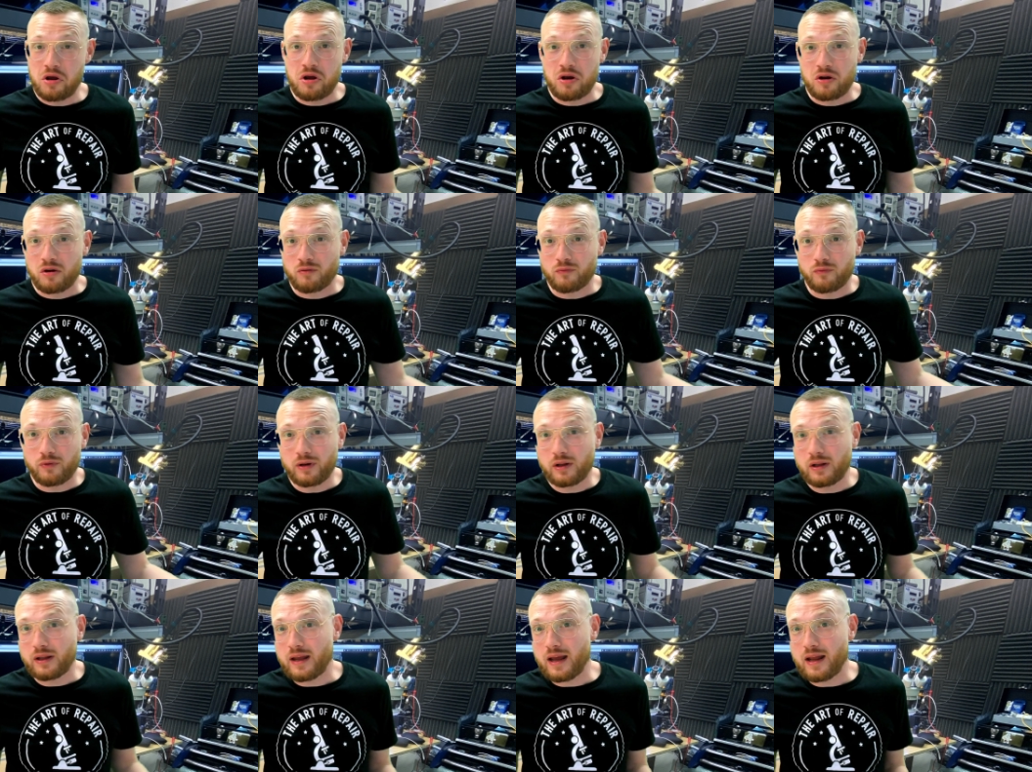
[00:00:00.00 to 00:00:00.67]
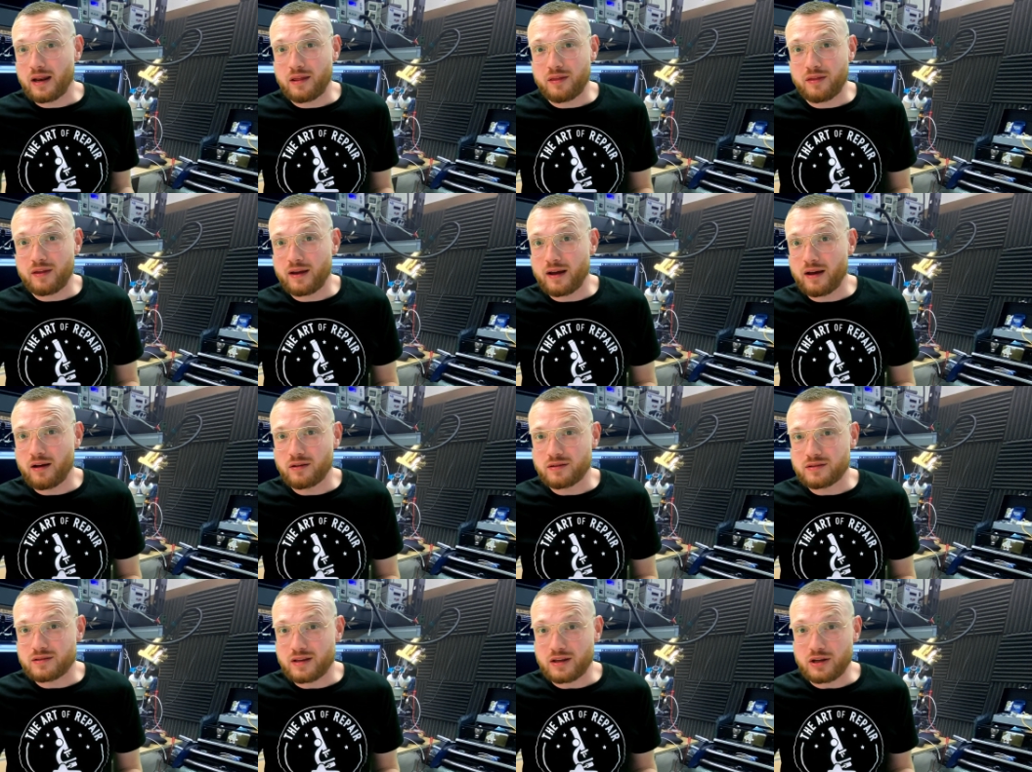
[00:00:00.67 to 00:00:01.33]
really anything
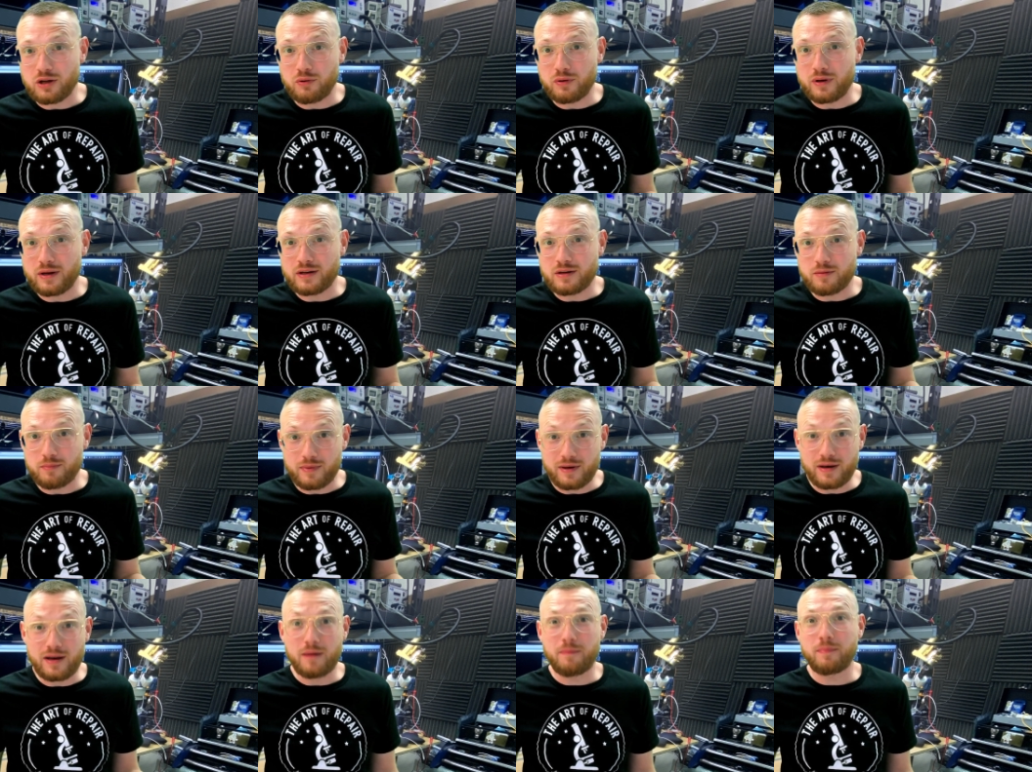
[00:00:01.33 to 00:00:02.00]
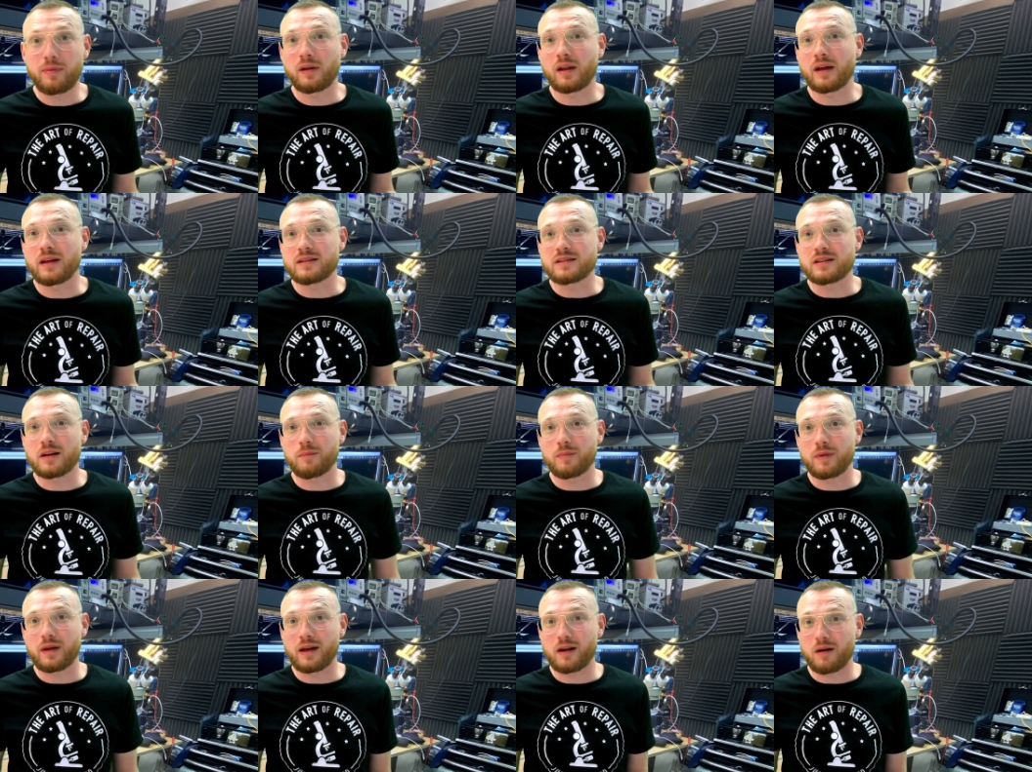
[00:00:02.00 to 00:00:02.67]
else that you need to manipulate
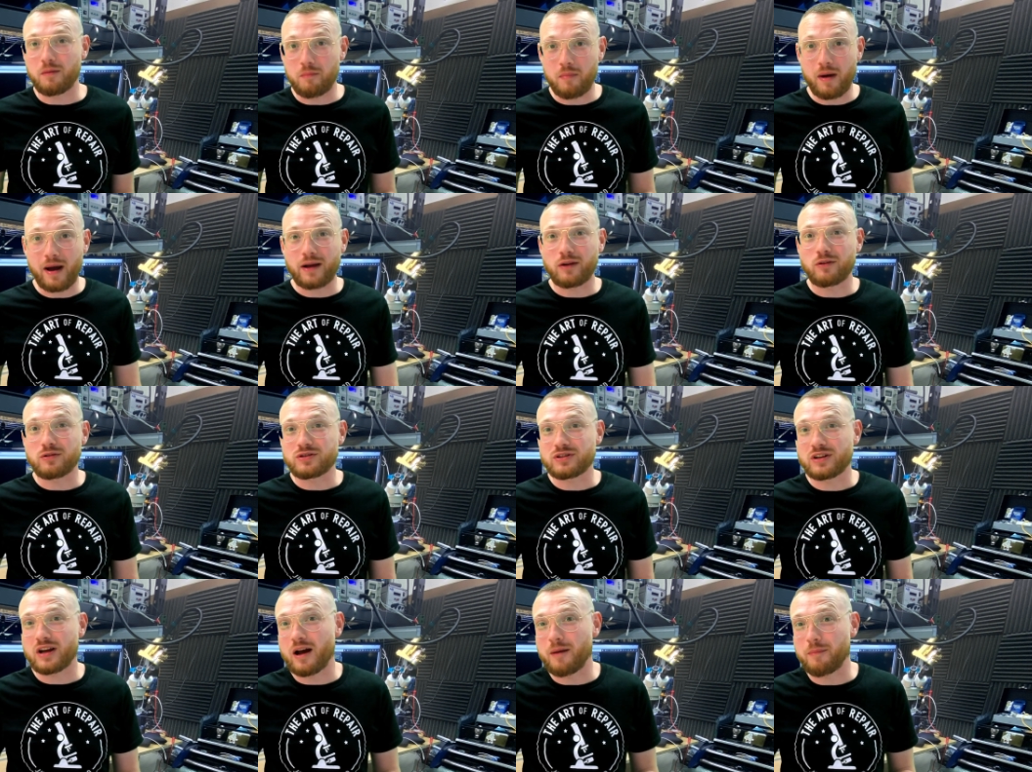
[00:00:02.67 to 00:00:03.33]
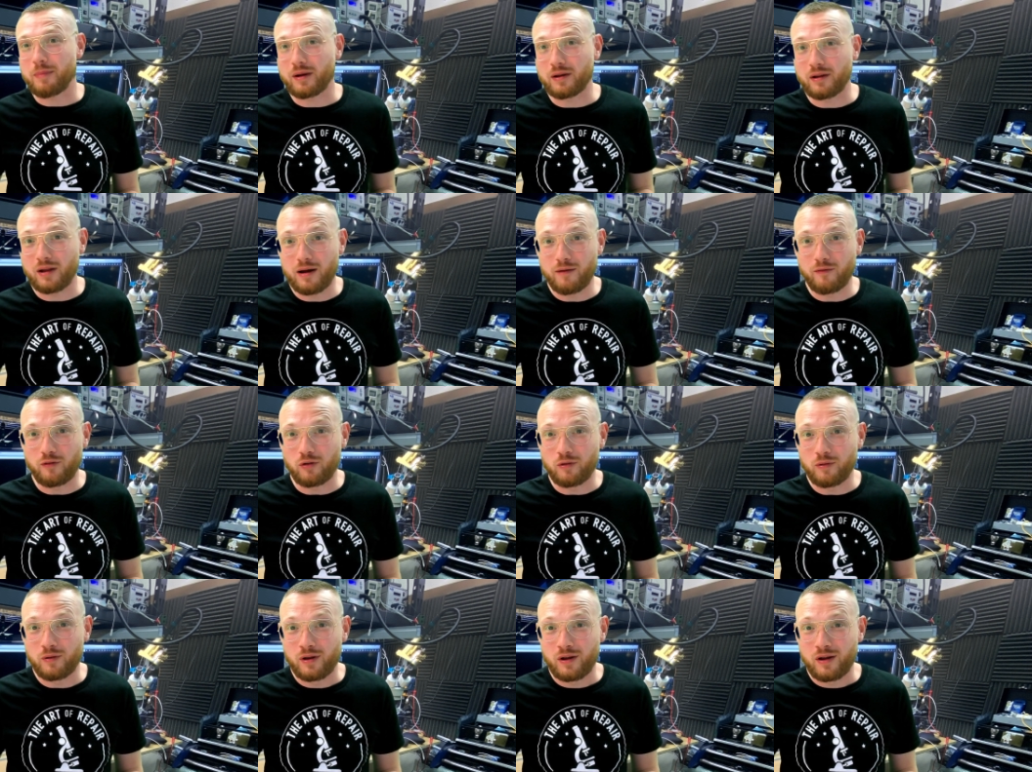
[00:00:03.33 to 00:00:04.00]
something at a microscopic
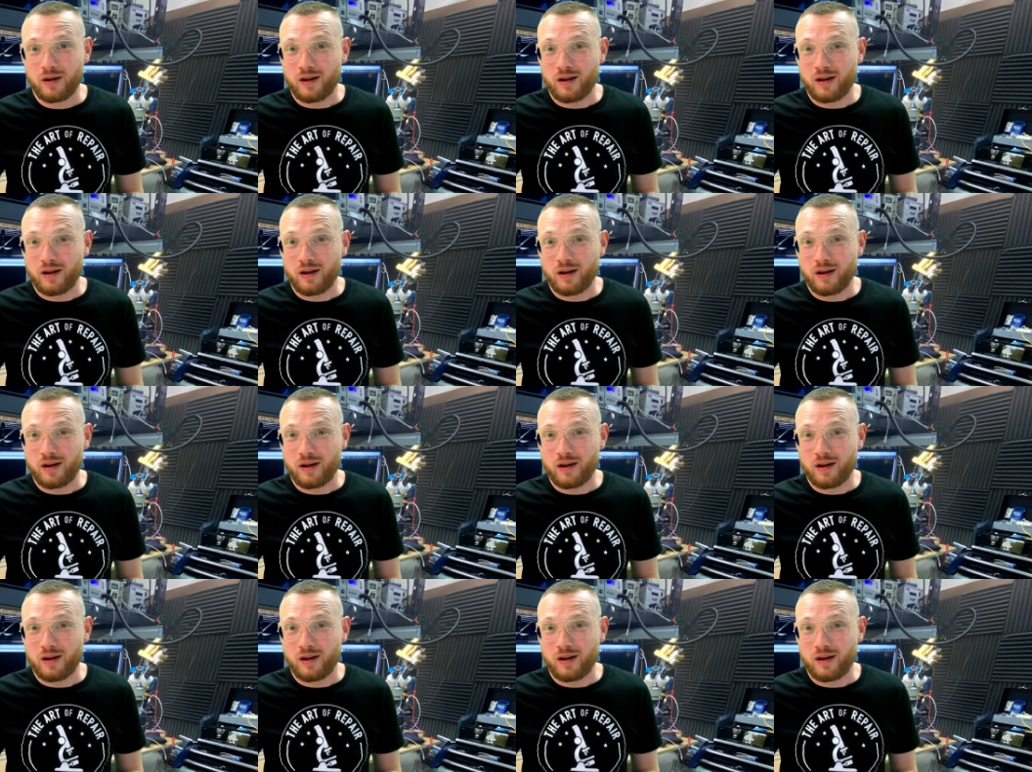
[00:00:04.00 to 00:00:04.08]
level.